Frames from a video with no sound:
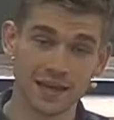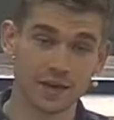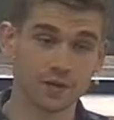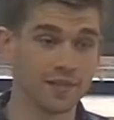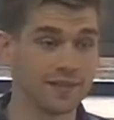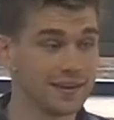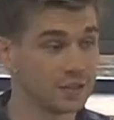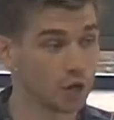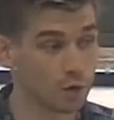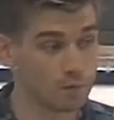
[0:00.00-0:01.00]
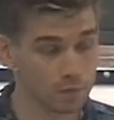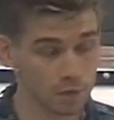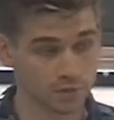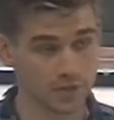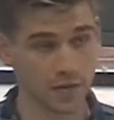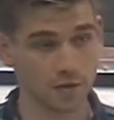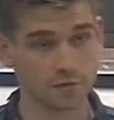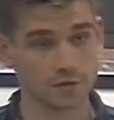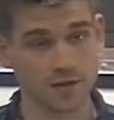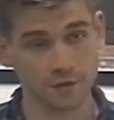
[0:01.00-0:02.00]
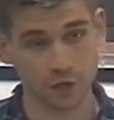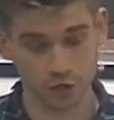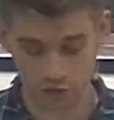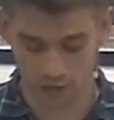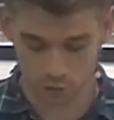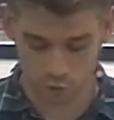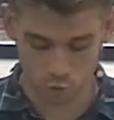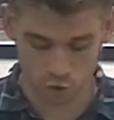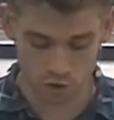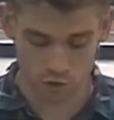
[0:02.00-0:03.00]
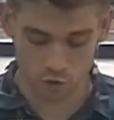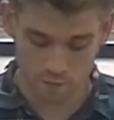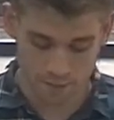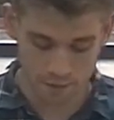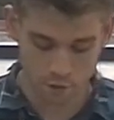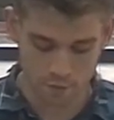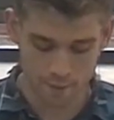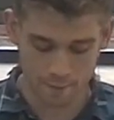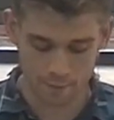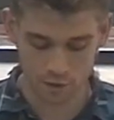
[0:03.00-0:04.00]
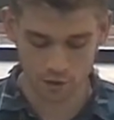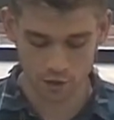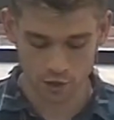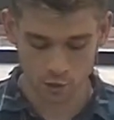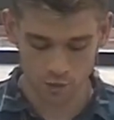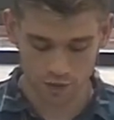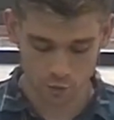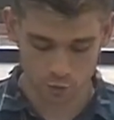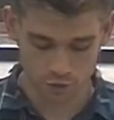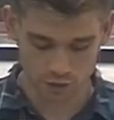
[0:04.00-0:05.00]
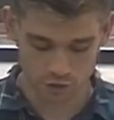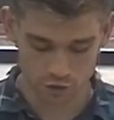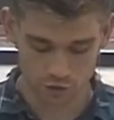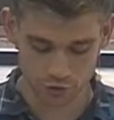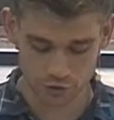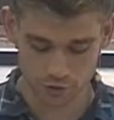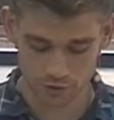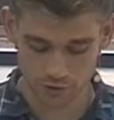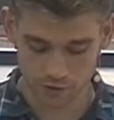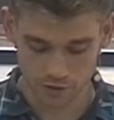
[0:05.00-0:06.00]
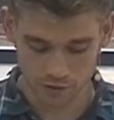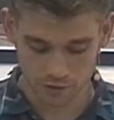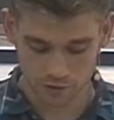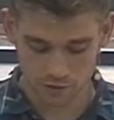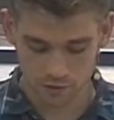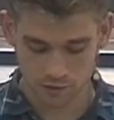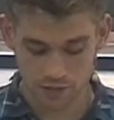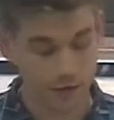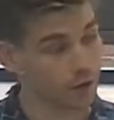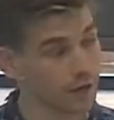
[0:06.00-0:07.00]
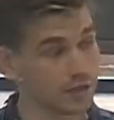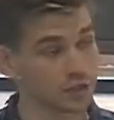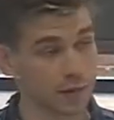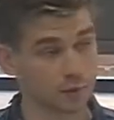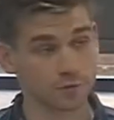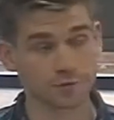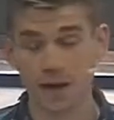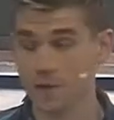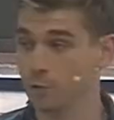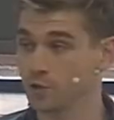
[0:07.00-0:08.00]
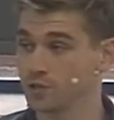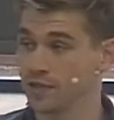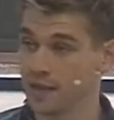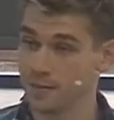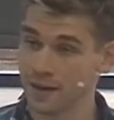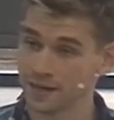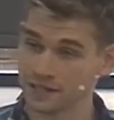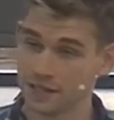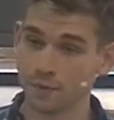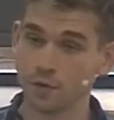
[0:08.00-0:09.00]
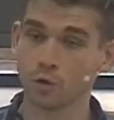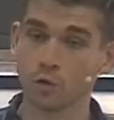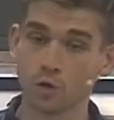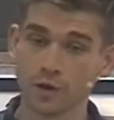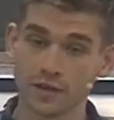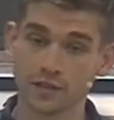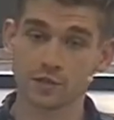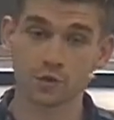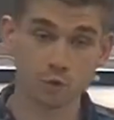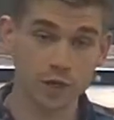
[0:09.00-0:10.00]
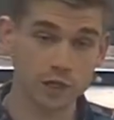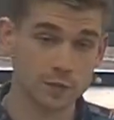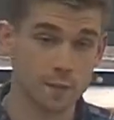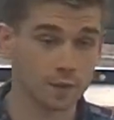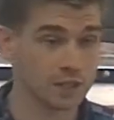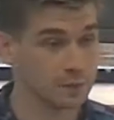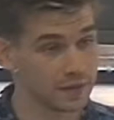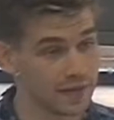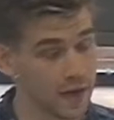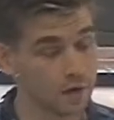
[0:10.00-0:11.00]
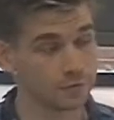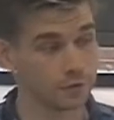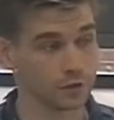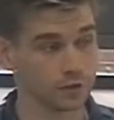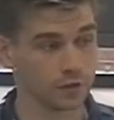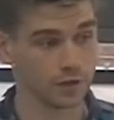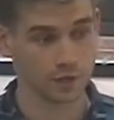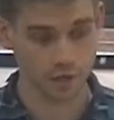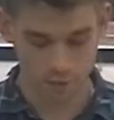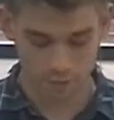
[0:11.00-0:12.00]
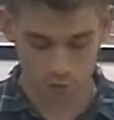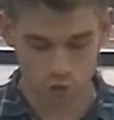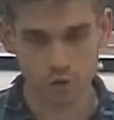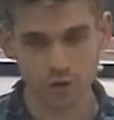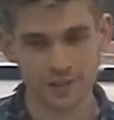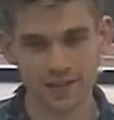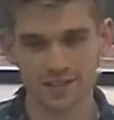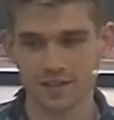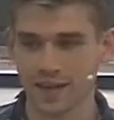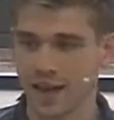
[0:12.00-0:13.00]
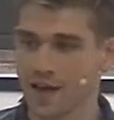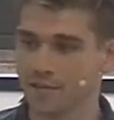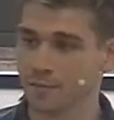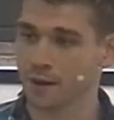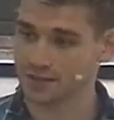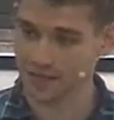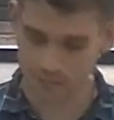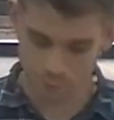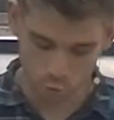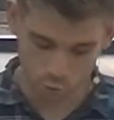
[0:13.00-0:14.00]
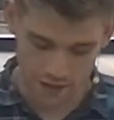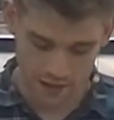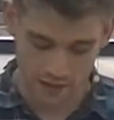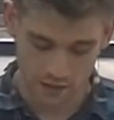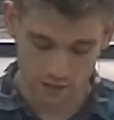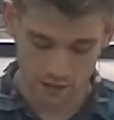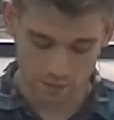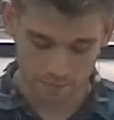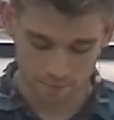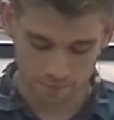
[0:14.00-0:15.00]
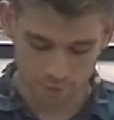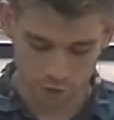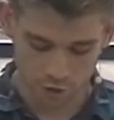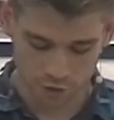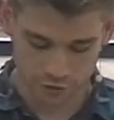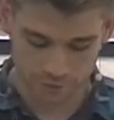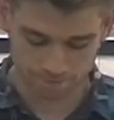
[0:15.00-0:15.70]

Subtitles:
letter that they need to humble themselves. Have a look at chapter 1, or maybe you remember when that was preached to us. Later in chapter 5, we'll see that he makes similar warnings. The rich people need to be careful because there are things that they have that might take them away from God.